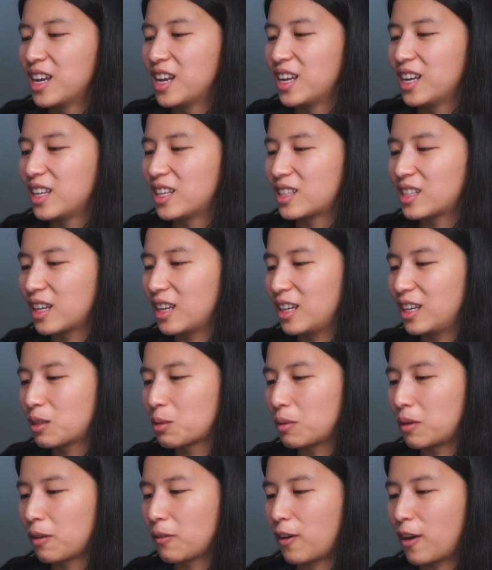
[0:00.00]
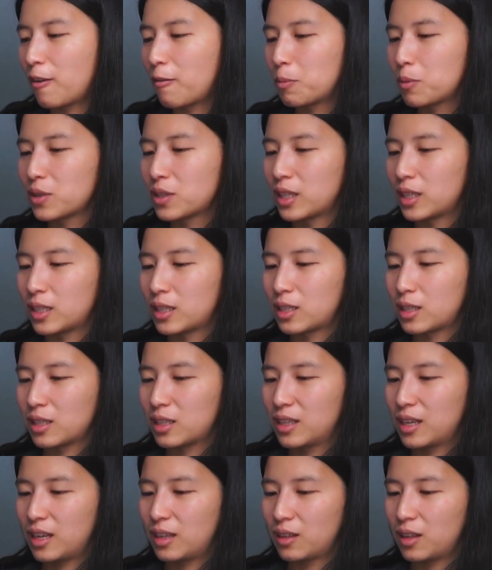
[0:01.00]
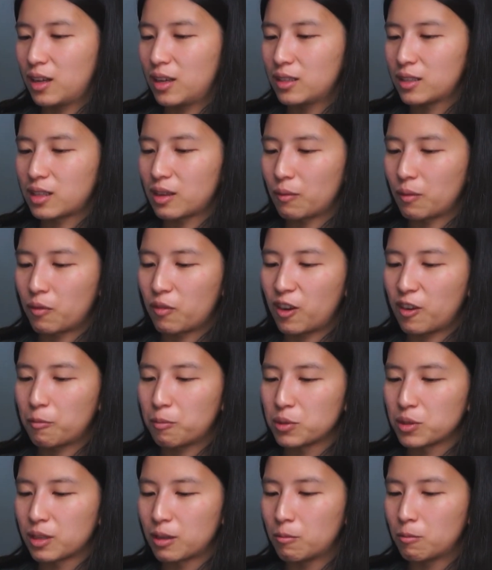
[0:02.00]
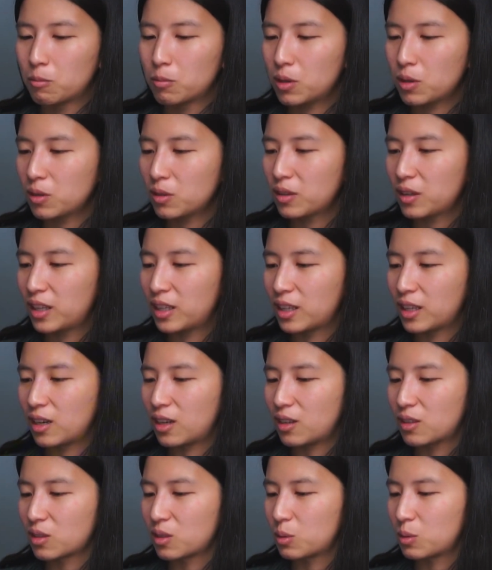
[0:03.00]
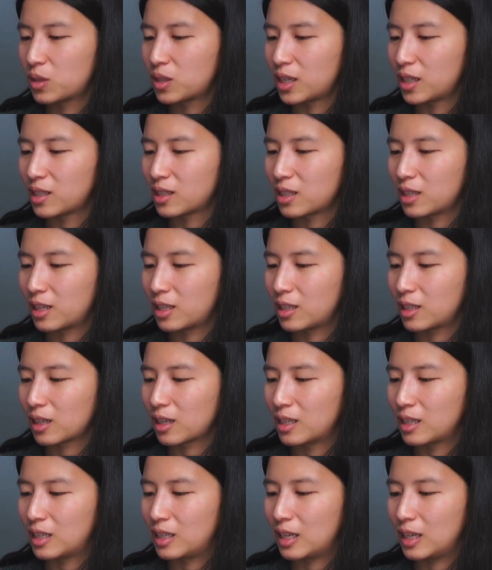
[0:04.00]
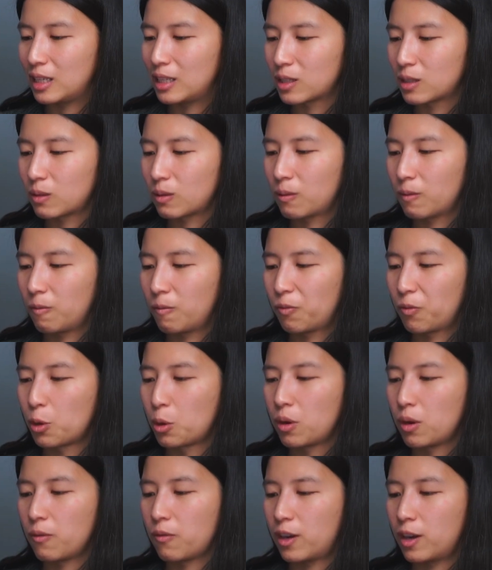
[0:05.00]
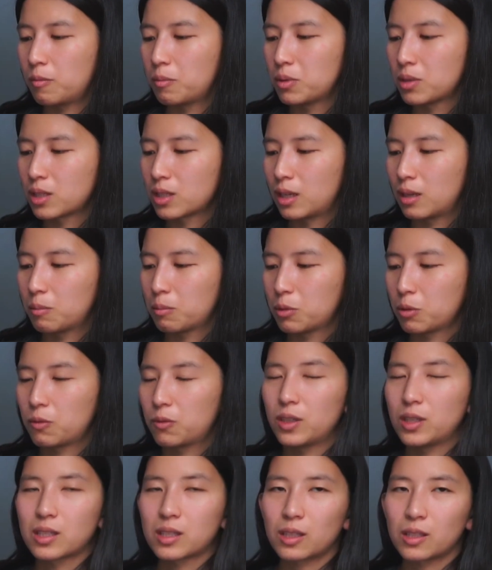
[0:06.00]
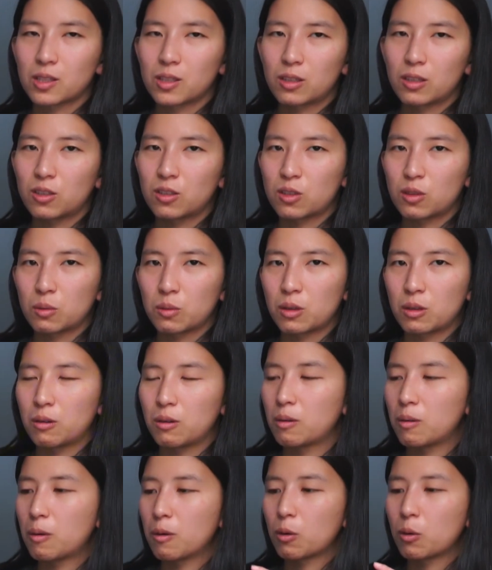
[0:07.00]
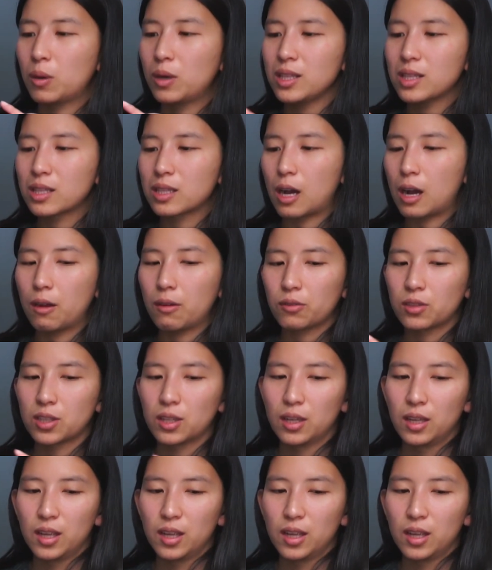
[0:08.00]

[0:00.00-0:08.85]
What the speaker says: It's a 25% nylon, 75% wool, and then also says that it contains 35% blue face luster, so they're quite soft.